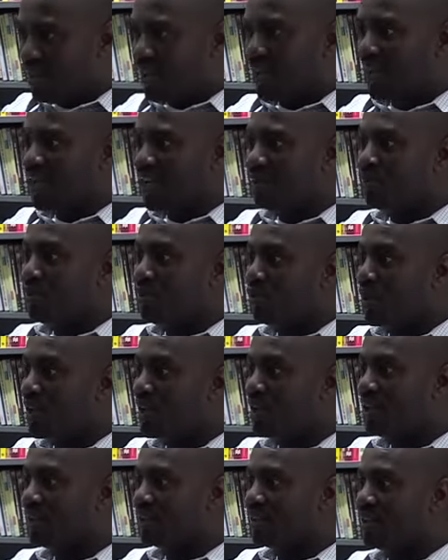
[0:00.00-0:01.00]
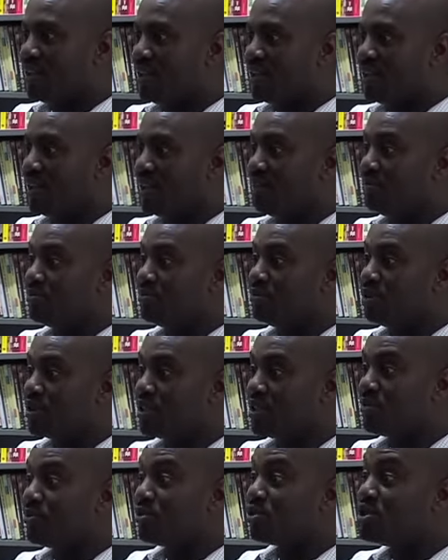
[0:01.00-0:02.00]
I had been working at the
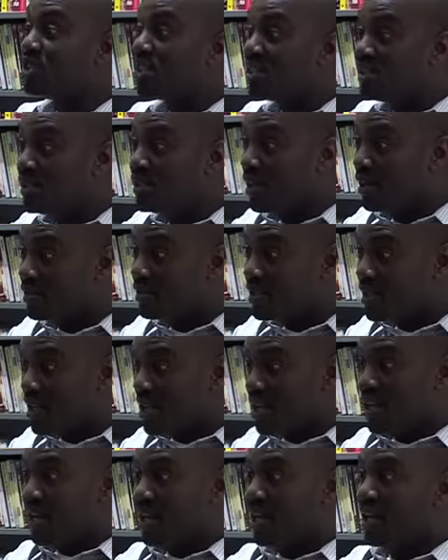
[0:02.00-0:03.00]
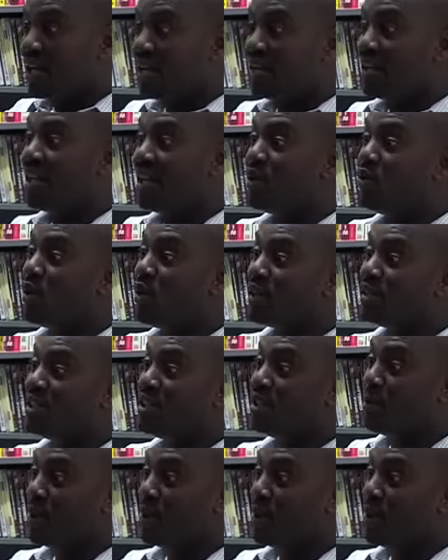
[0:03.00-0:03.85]
Monitor for 6 years, and I had worked in a